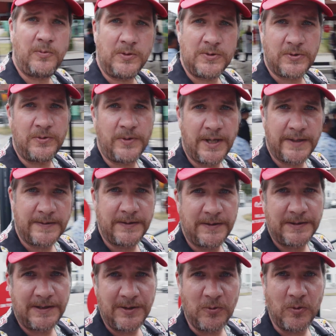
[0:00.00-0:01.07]
we'll soon get there
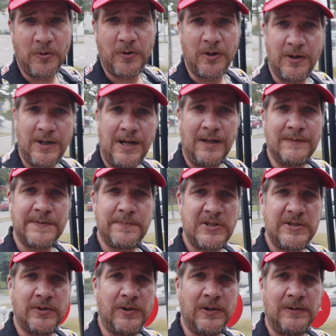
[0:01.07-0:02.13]
and then order our Halv
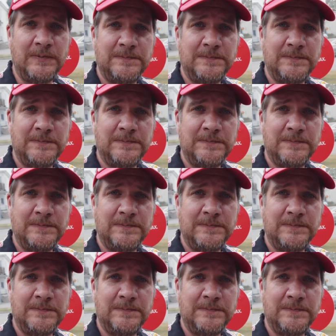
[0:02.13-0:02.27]
Special.